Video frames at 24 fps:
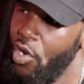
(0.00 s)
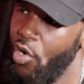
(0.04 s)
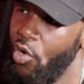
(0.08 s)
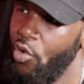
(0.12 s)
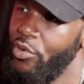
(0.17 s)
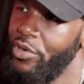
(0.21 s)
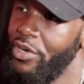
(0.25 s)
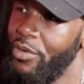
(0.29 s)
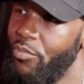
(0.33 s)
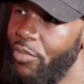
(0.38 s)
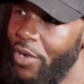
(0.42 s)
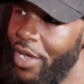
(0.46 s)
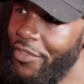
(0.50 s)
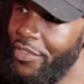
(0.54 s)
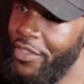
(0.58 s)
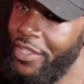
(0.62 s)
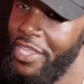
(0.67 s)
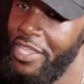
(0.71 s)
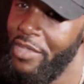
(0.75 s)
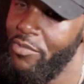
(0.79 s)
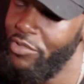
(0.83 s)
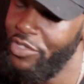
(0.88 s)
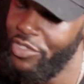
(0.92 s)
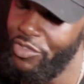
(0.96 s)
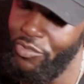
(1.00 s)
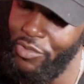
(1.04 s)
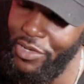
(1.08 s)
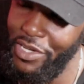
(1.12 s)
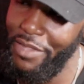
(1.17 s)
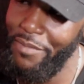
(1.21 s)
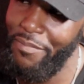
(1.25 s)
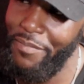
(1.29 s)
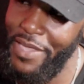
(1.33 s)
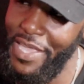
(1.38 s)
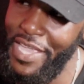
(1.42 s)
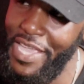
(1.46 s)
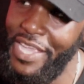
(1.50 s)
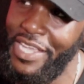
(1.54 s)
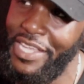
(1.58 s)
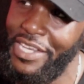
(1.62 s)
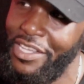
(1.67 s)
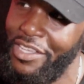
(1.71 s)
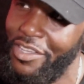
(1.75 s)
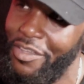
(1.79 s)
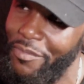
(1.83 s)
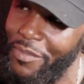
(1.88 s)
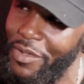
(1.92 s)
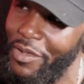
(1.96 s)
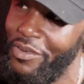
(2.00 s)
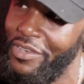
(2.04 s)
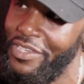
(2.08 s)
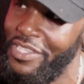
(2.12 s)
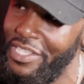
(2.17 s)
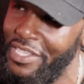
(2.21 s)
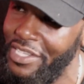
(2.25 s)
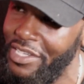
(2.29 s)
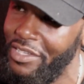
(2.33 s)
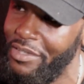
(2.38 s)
her older brother, he was really big in the community.